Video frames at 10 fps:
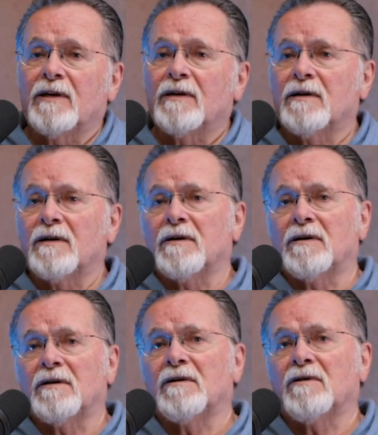a,
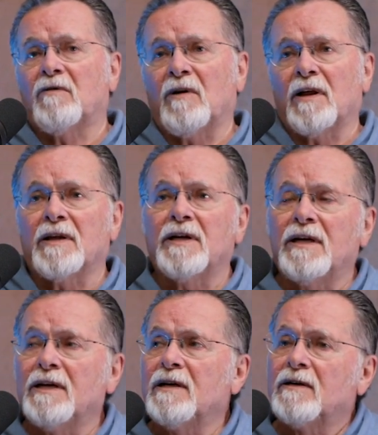a
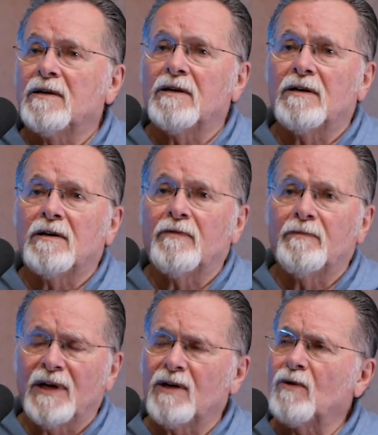quality uh,
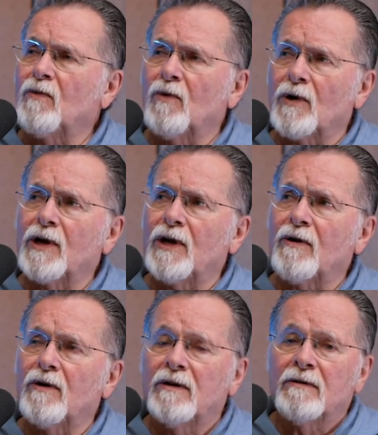being a
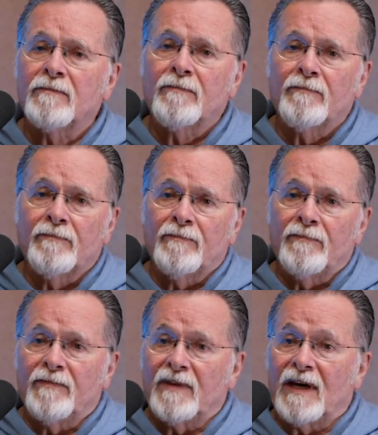warrior.
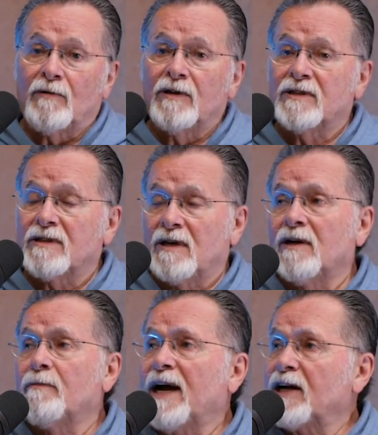That was
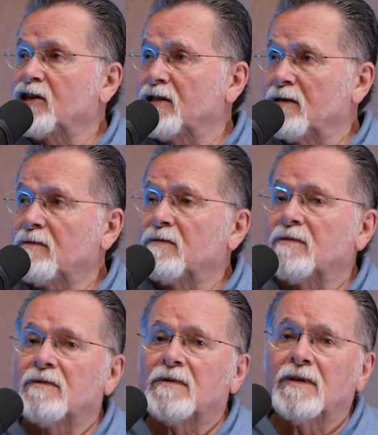unmatched
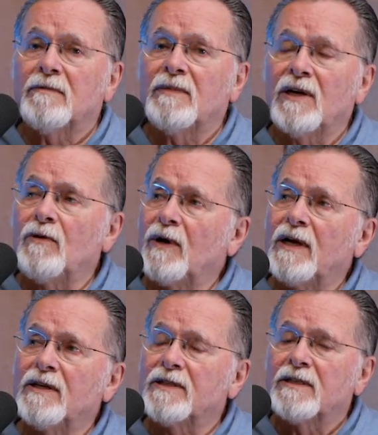in many
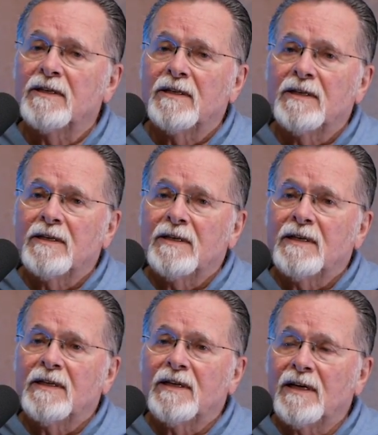ways.
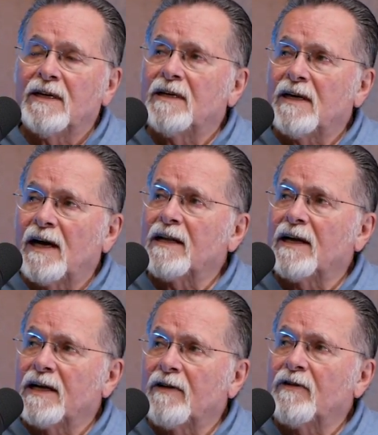The end, he died
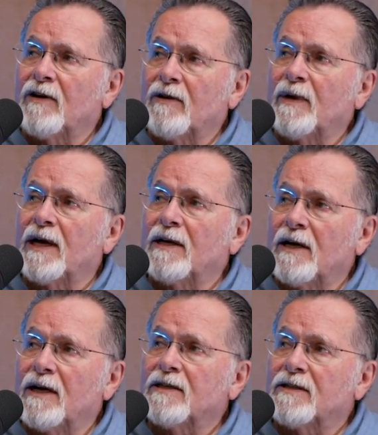like every other man
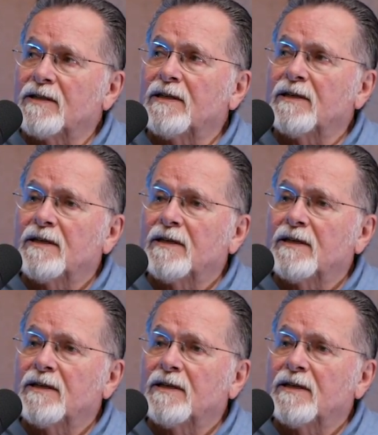dies,